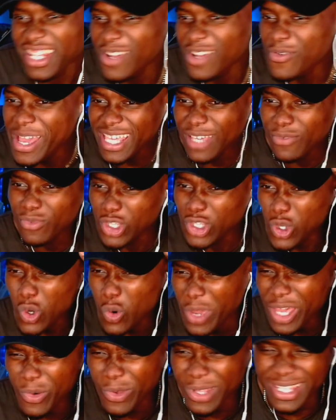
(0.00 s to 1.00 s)
way he was
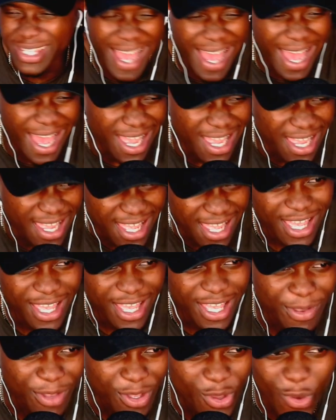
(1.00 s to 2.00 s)
quick with that.
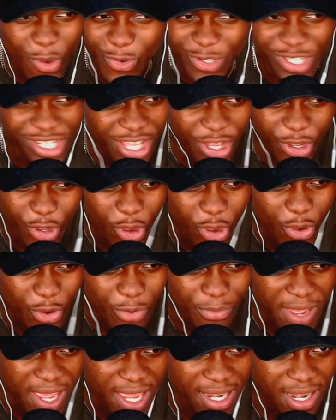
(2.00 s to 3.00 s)
Koji, a goat,
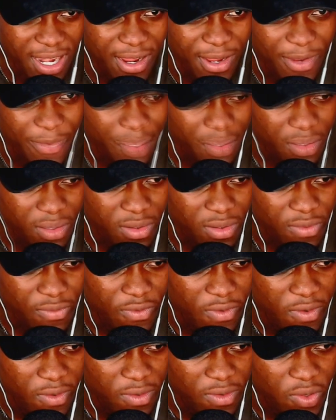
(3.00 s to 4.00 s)
man.
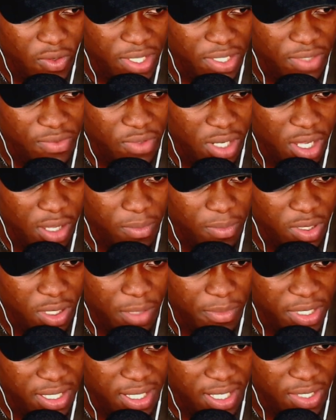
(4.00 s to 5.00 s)
Well, the questions for the
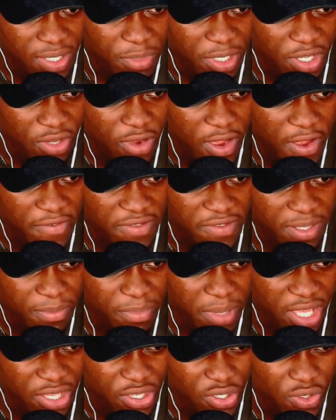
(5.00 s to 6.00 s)
upcoming test will be crafted
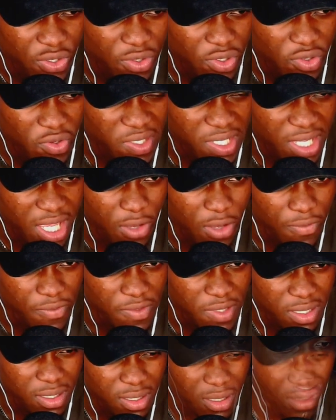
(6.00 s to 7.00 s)
by you
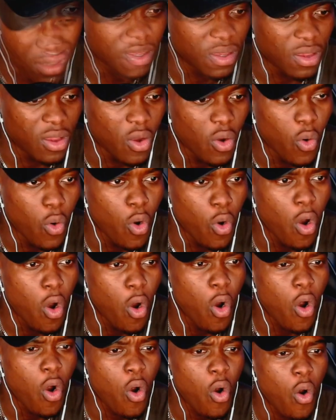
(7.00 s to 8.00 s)
yourselves.
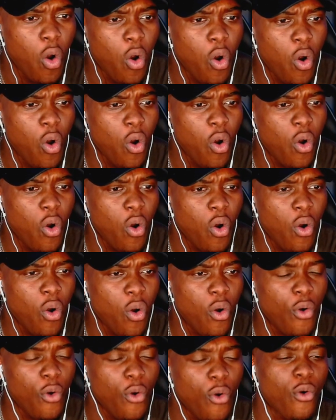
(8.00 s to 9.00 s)

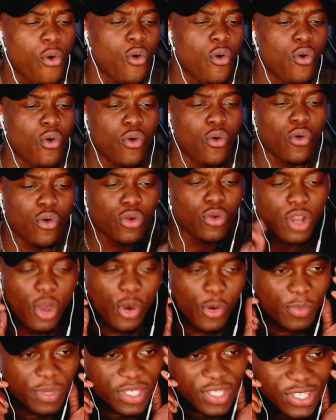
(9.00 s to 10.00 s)
Oh, they'll
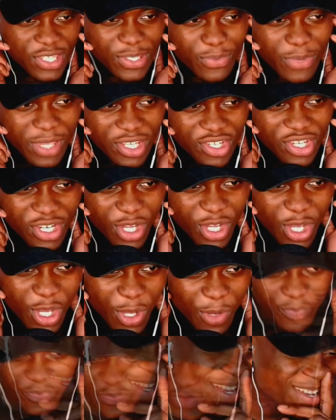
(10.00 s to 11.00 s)
be switching
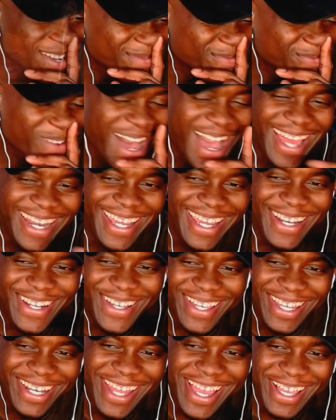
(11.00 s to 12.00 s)
up. Why are they
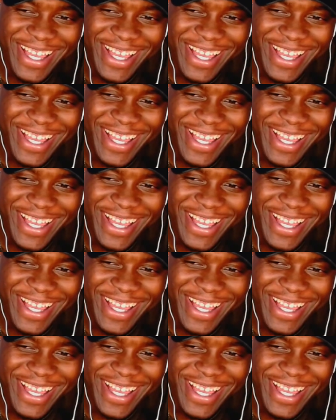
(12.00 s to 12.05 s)
looking at